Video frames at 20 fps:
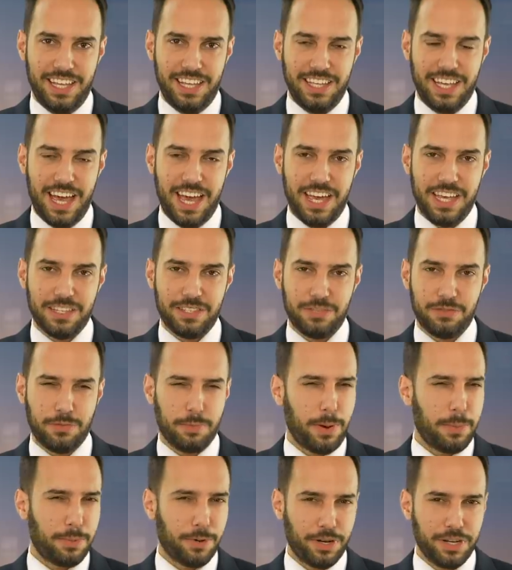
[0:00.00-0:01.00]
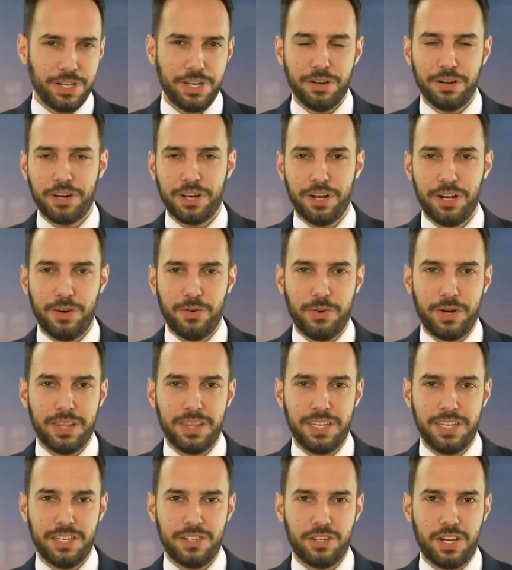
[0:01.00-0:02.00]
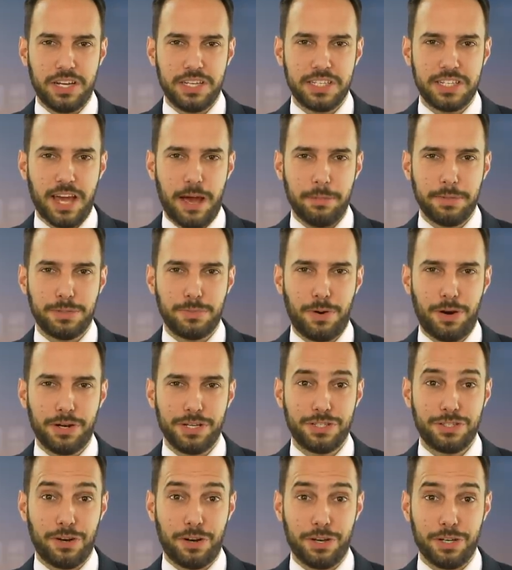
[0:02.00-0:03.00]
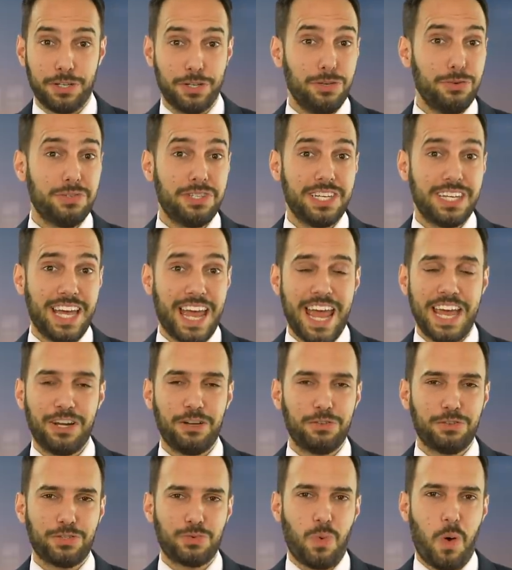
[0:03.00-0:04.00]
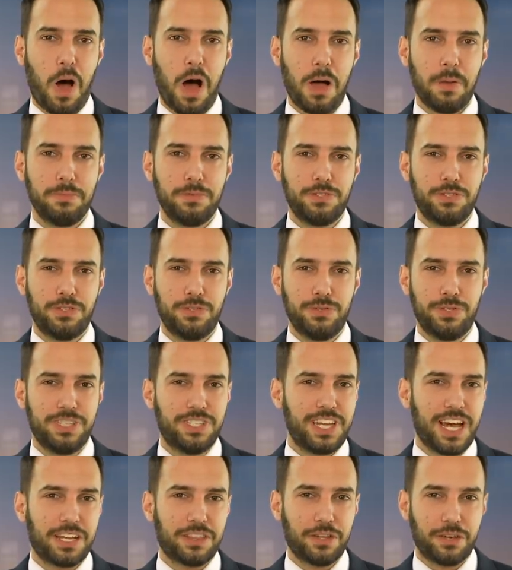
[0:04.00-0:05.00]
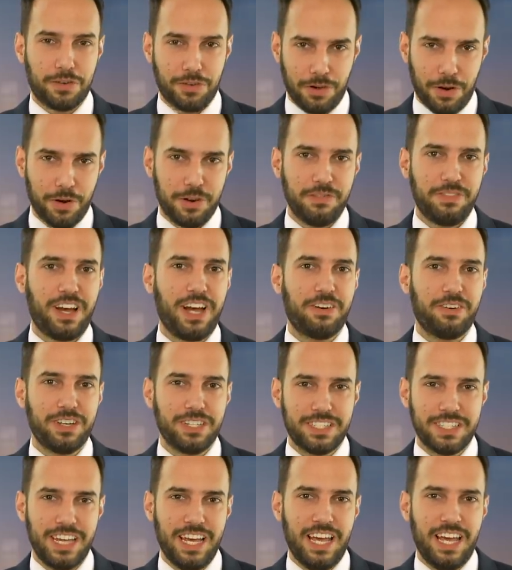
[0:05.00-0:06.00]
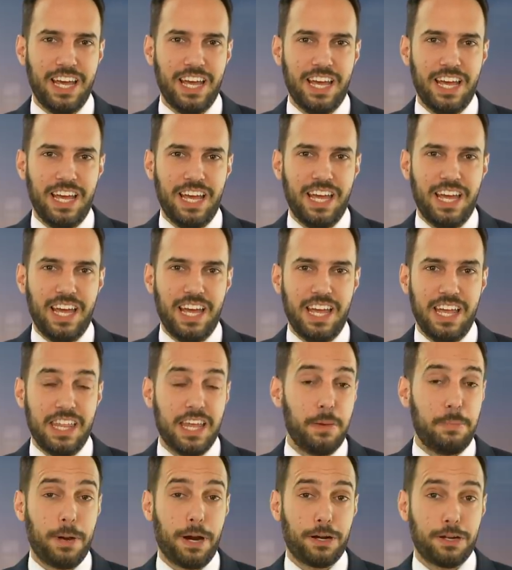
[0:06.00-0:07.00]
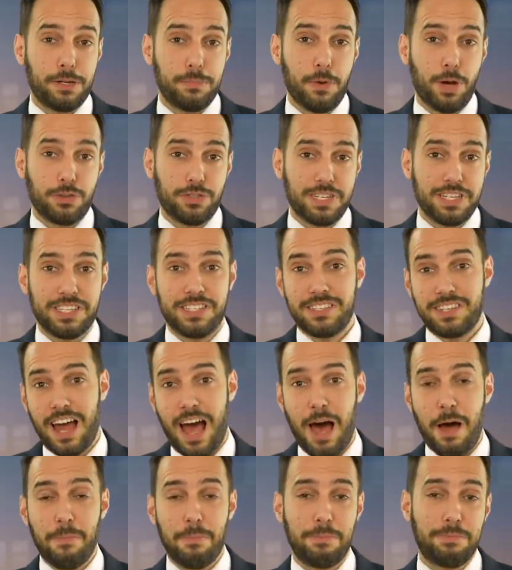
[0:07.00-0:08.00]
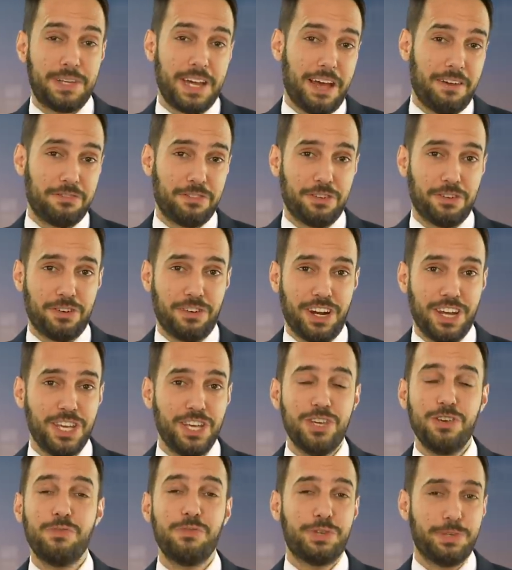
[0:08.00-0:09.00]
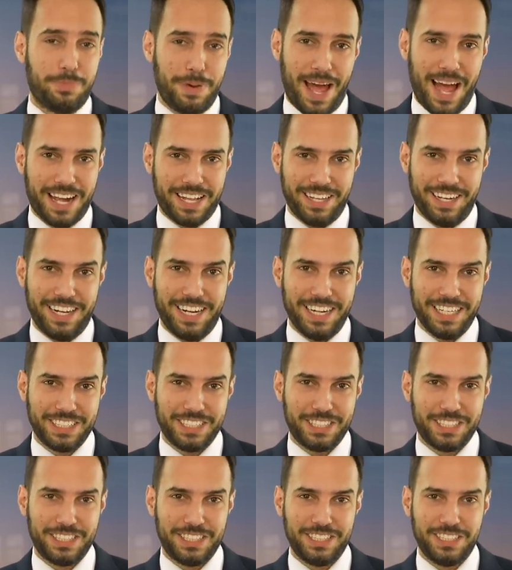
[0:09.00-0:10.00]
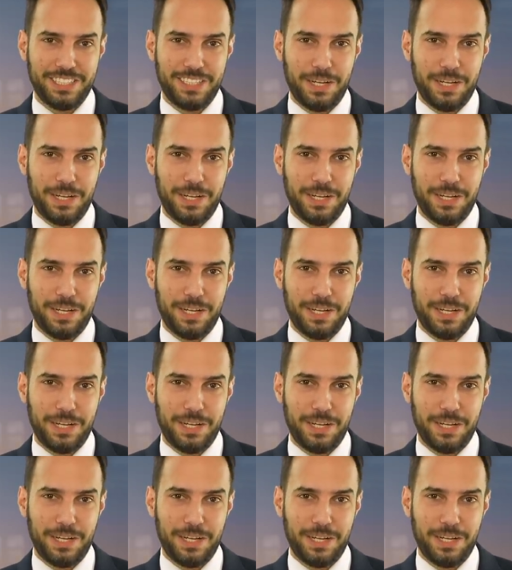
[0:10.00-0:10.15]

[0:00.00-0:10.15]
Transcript: Yes, remember a year ago when the Chinese Communist Party started using anal swabs to detect the coronavirus? They apparently mostly stopped after a huge backlash.